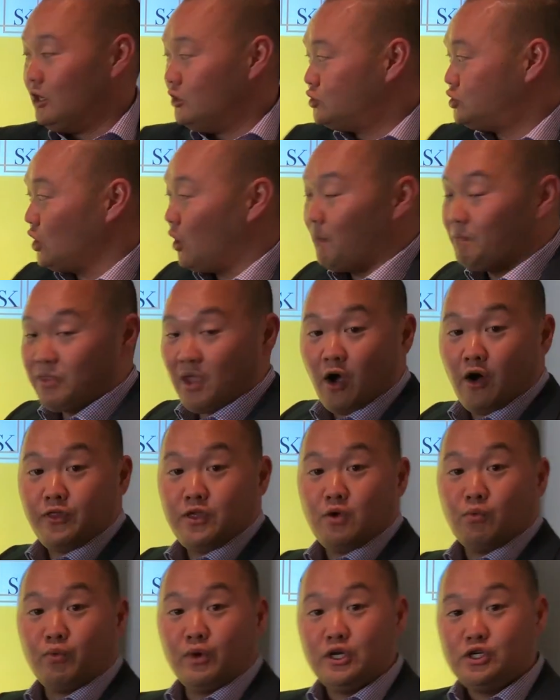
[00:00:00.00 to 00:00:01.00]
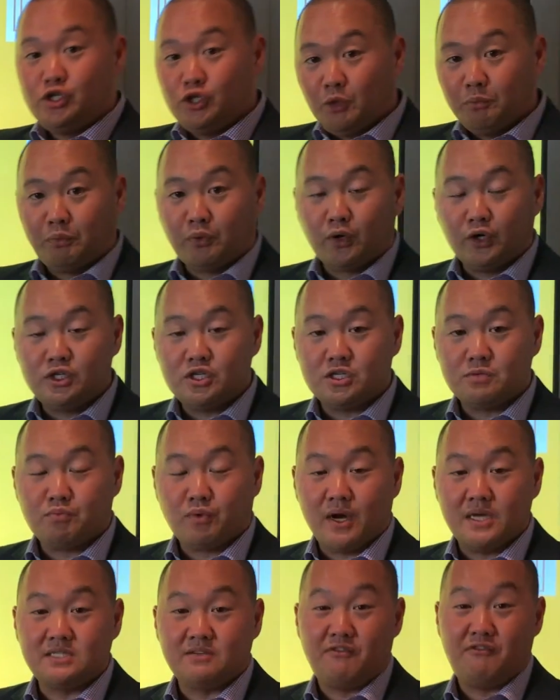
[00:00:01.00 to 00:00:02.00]
So on the original purchase
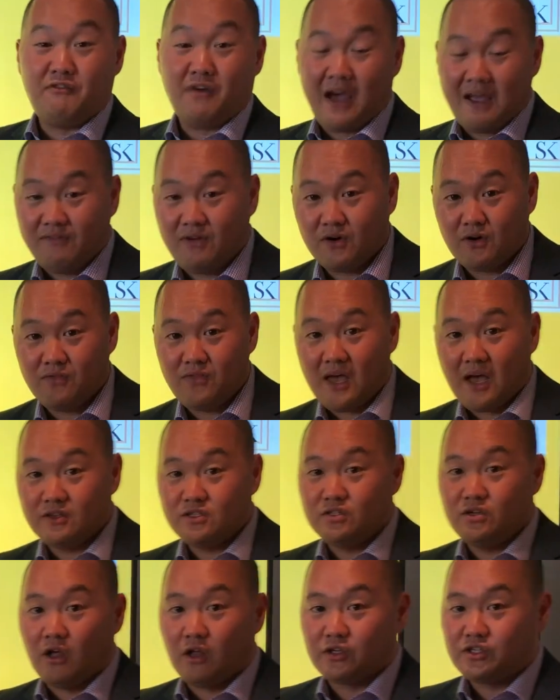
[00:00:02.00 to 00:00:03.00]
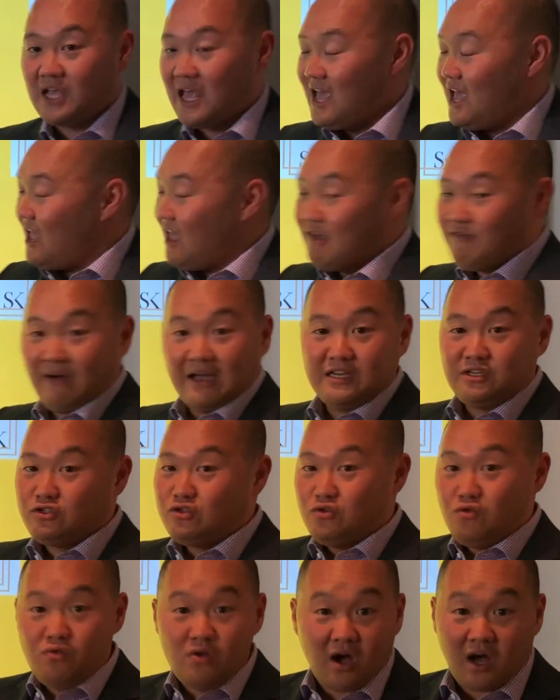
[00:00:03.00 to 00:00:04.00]
price of $500,000, if I
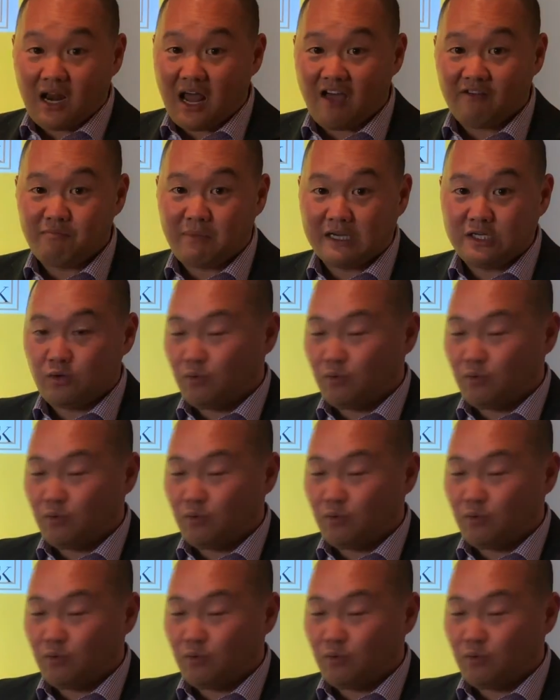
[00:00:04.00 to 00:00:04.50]
do not have my